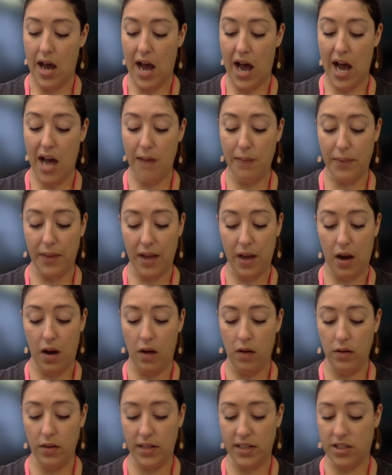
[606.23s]
I'd be
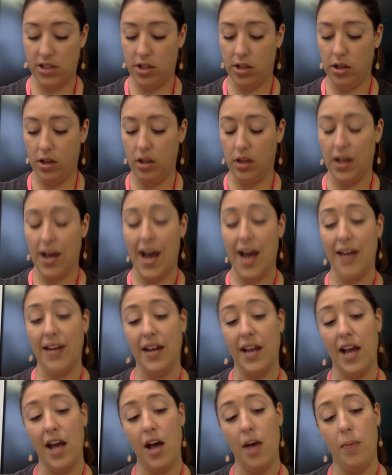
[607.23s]
only too glad to
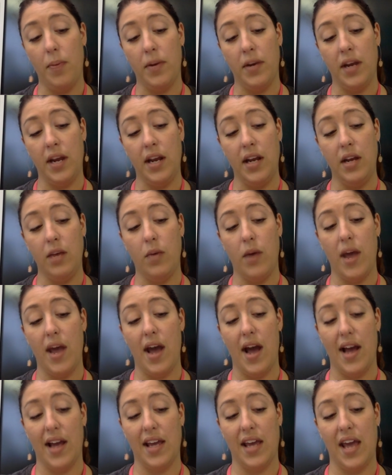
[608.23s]
help in any way
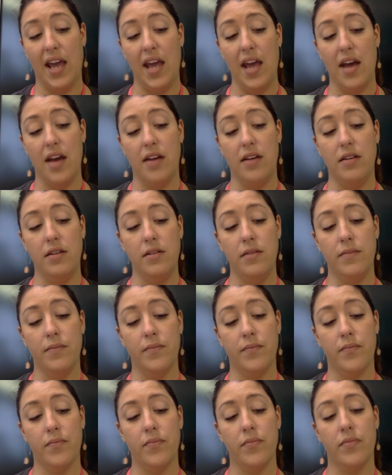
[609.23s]
I can."
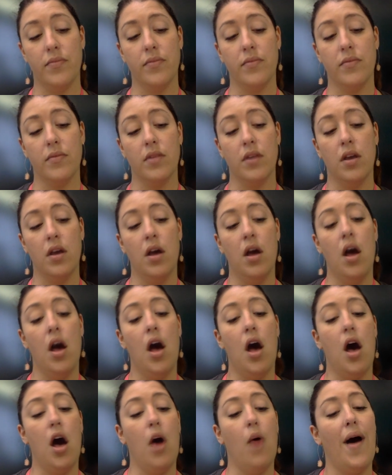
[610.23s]

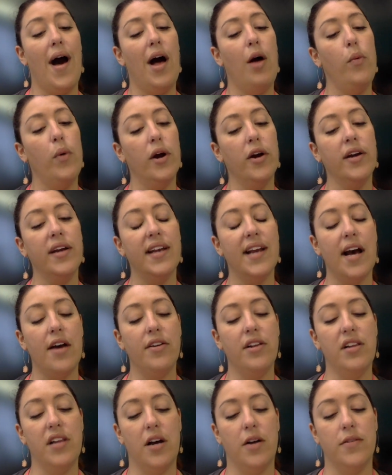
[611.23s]
"Oh, I'll work it out
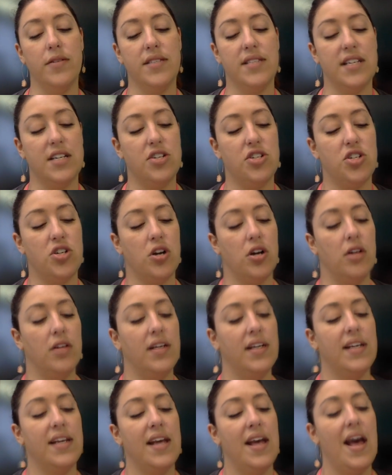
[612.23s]
alone," said
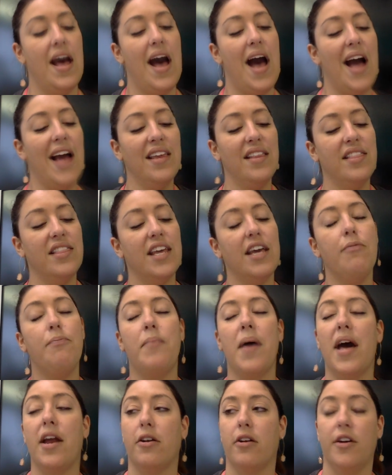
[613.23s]
Charlotte. "I can think
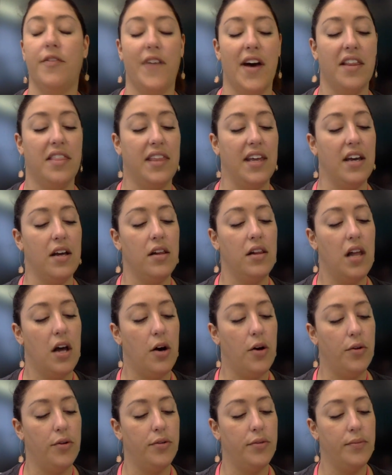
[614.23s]
better if I think
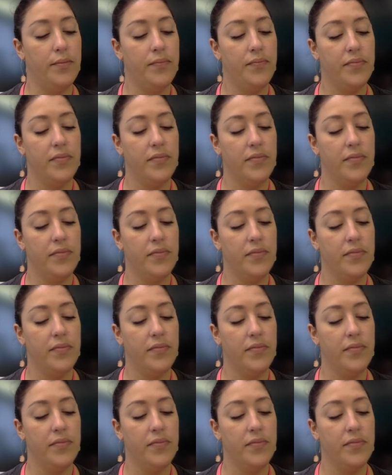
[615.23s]
alone."